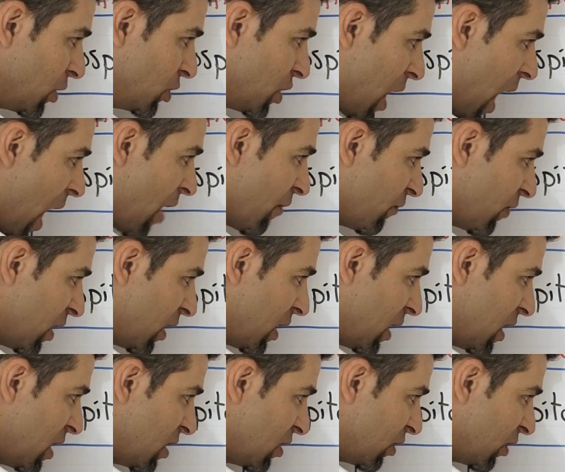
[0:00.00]
A job
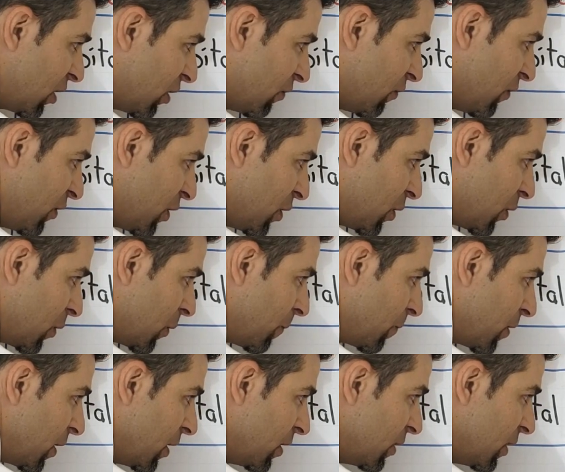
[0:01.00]
interview.
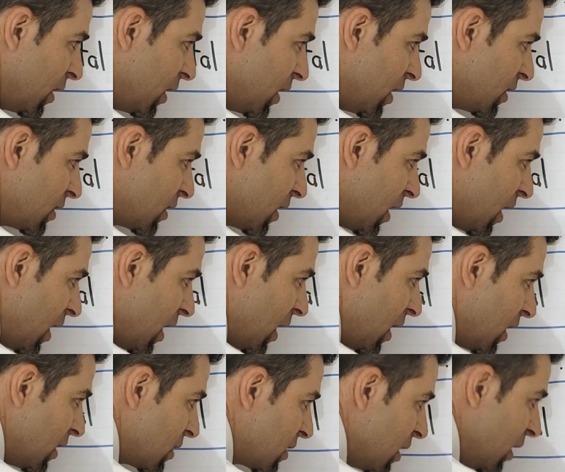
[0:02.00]
This
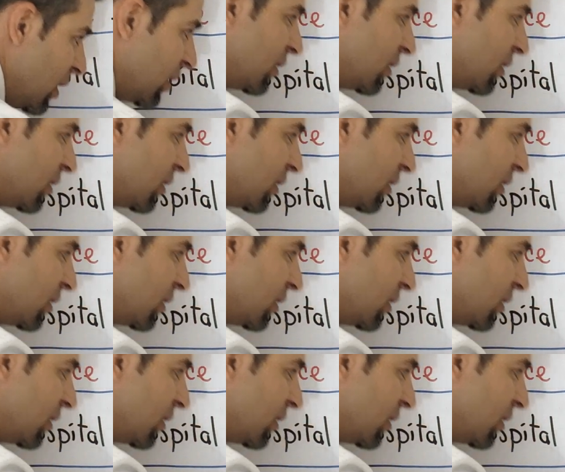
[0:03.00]
is